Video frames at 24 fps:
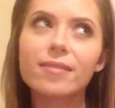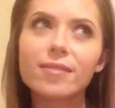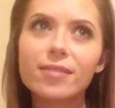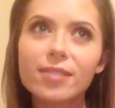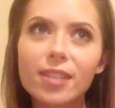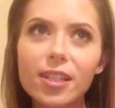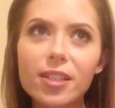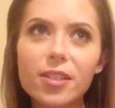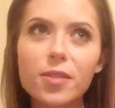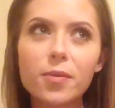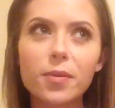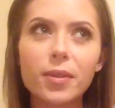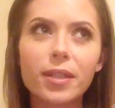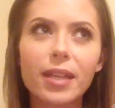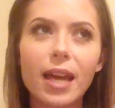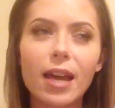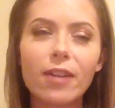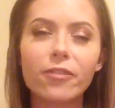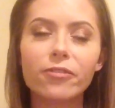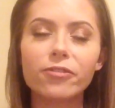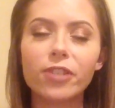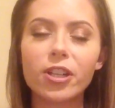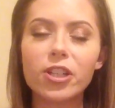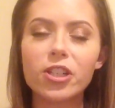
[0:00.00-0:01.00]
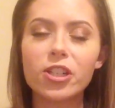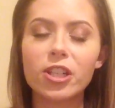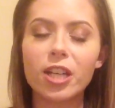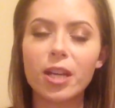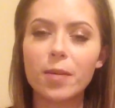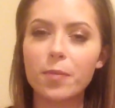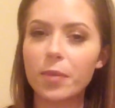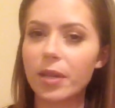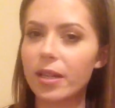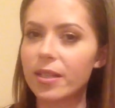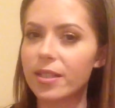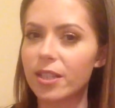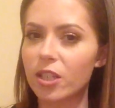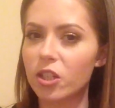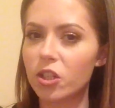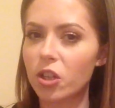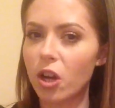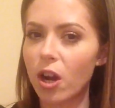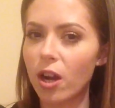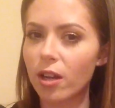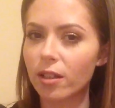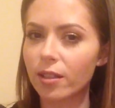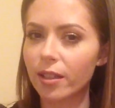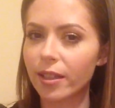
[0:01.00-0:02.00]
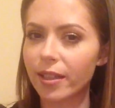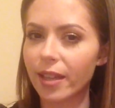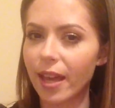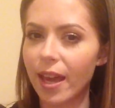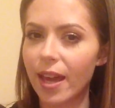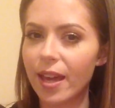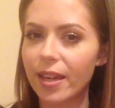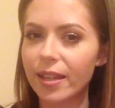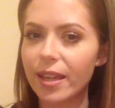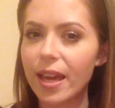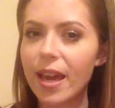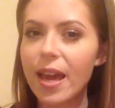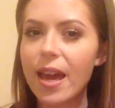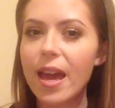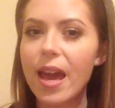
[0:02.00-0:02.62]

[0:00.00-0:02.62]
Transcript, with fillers: Doesn't really have fudge in it, but it's a chocolate cake,